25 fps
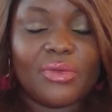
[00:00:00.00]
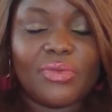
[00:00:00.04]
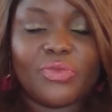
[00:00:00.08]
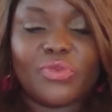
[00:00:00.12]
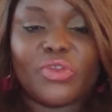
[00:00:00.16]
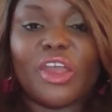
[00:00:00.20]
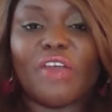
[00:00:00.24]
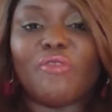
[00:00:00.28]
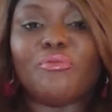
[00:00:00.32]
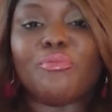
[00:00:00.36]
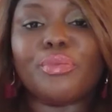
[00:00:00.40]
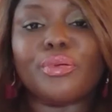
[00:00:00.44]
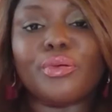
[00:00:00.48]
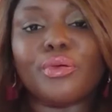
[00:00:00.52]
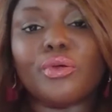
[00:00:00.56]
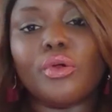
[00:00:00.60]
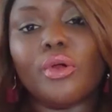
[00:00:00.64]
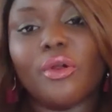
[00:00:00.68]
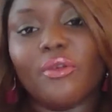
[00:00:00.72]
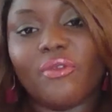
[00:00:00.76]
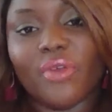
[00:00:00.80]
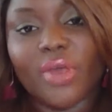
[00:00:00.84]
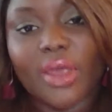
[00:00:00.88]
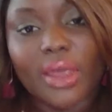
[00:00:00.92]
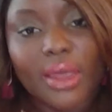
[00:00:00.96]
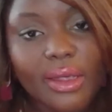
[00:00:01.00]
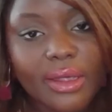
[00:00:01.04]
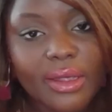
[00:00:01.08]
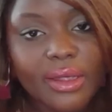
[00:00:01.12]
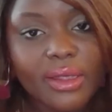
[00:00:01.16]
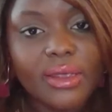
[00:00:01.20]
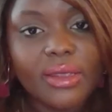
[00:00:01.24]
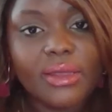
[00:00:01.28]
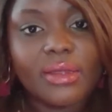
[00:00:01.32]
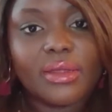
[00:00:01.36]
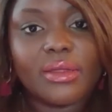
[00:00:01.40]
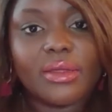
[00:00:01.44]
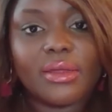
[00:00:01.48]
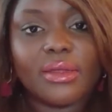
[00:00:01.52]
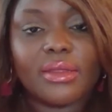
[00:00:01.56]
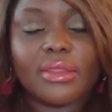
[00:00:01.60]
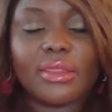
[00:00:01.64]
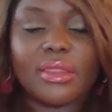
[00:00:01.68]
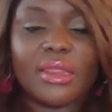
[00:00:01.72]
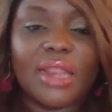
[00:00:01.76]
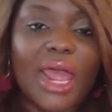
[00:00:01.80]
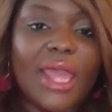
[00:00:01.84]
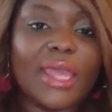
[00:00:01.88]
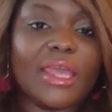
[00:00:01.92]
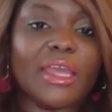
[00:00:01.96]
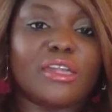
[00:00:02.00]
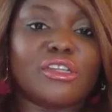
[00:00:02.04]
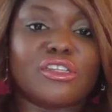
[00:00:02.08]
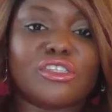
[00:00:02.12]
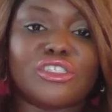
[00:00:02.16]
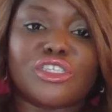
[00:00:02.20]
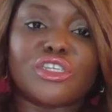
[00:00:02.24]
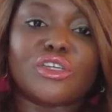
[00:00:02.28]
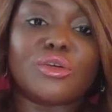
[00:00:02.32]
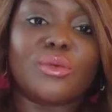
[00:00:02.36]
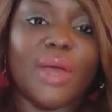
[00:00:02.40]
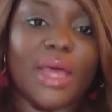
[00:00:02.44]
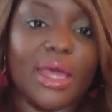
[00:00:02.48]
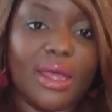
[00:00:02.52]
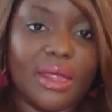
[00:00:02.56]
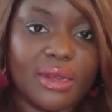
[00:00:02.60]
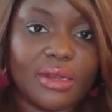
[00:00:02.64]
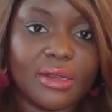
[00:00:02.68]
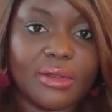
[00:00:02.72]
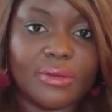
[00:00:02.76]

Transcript: of proving that I can do it.